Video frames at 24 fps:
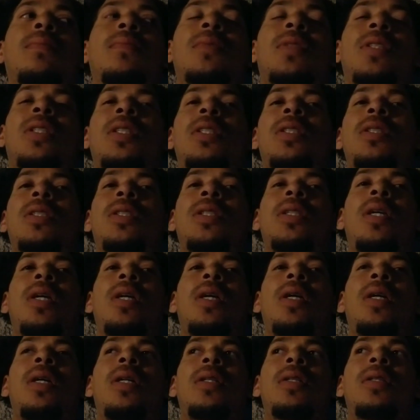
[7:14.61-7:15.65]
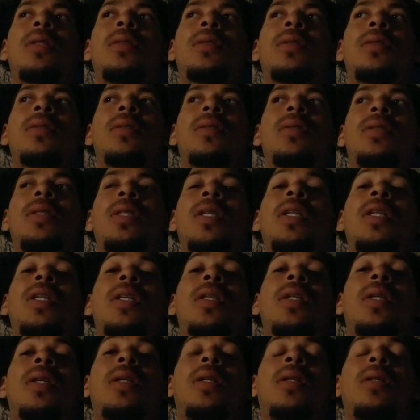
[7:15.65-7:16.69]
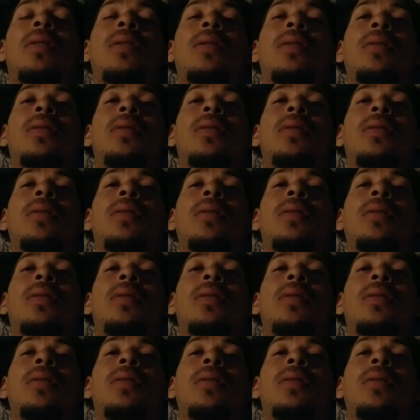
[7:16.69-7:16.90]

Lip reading: this and that, anything